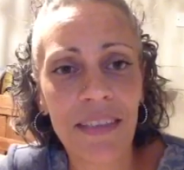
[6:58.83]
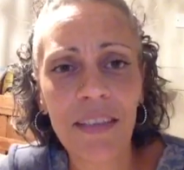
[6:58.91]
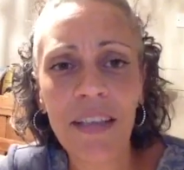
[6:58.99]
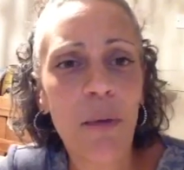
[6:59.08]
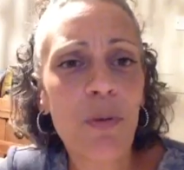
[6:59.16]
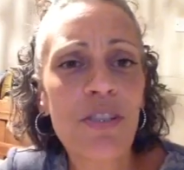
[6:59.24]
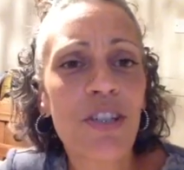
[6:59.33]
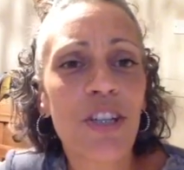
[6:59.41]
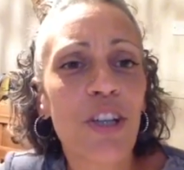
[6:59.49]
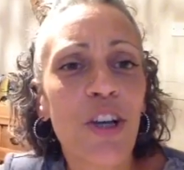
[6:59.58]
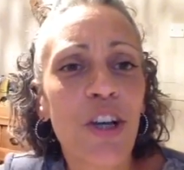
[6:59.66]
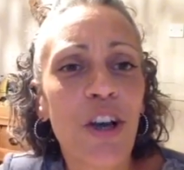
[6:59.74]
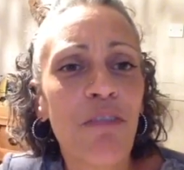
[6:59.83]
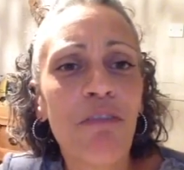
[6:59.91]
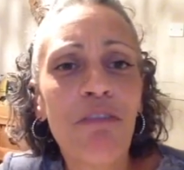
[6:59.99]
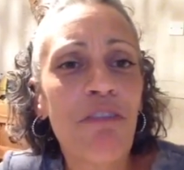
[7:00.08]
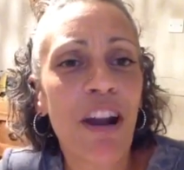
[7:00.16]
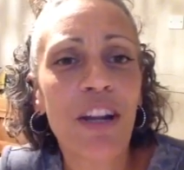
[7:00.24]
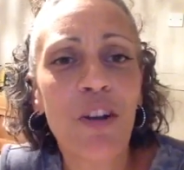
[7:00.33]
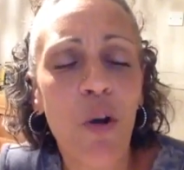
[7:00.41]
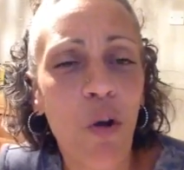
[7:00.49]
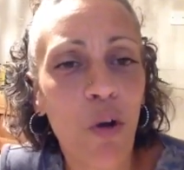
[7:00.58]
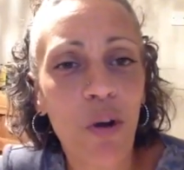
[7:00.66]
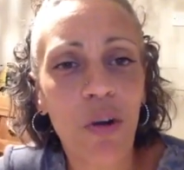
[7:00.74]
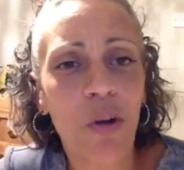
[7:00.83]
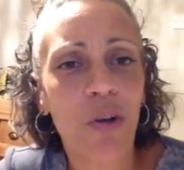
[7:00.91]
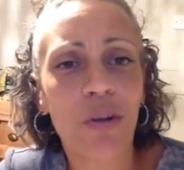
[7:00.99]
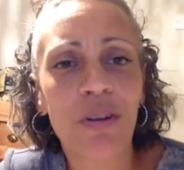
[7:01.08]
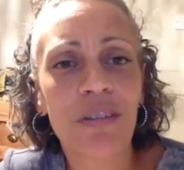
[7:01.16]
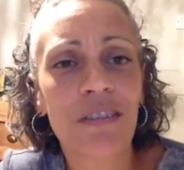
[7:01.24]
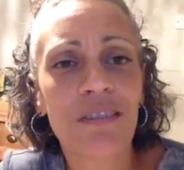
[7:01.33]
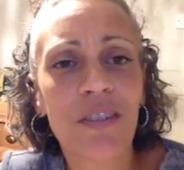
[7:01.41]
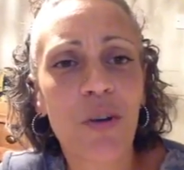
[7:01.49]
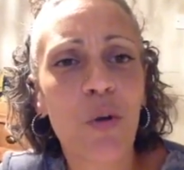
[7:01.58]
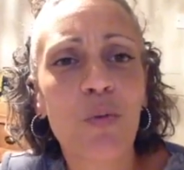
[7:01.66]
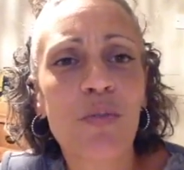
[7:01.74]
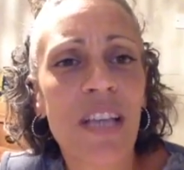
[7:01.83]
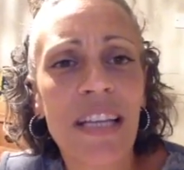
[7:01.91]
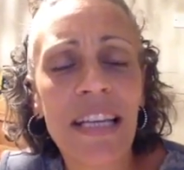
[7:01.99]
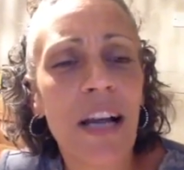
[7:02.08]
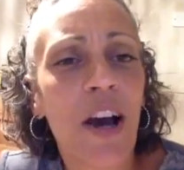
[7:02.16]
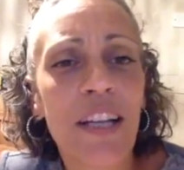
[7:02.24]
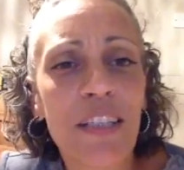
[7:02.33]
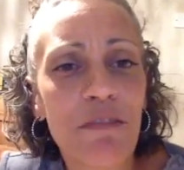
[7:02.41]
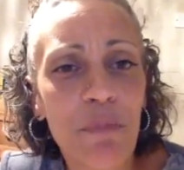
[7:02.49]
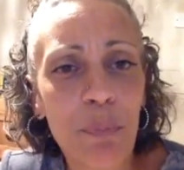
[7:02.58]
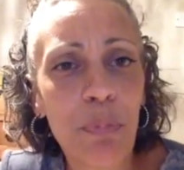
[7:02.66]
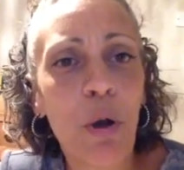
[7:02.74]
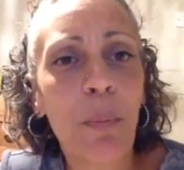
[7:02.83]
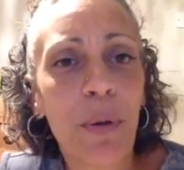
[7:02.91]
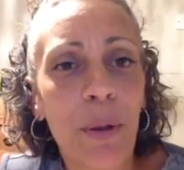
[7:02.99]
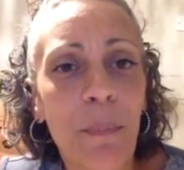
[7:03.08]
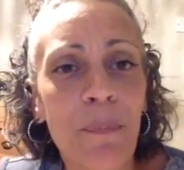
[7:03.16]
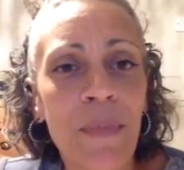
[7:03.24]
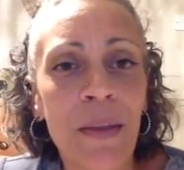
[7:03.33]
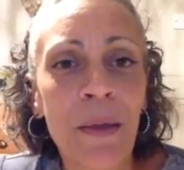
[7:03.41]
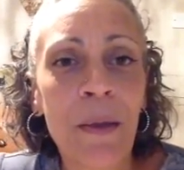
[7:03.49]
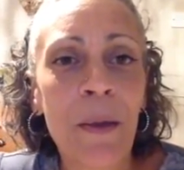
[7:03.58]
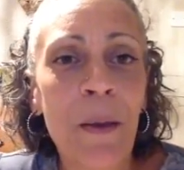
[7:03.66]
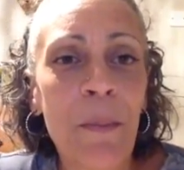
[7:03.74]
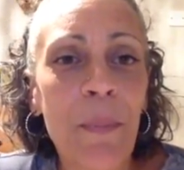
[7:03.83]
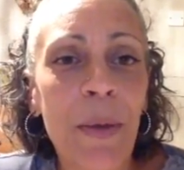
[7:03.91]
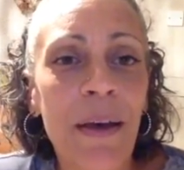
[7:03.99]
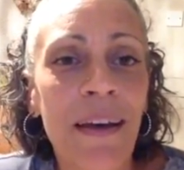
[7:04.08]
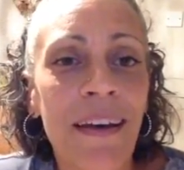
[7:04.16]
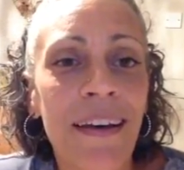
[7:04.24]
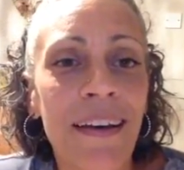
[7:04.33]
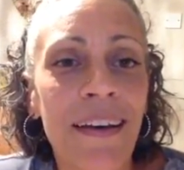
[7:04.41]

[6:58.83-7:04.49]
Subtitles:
I wasn't going to confront or cause any kind of problem, but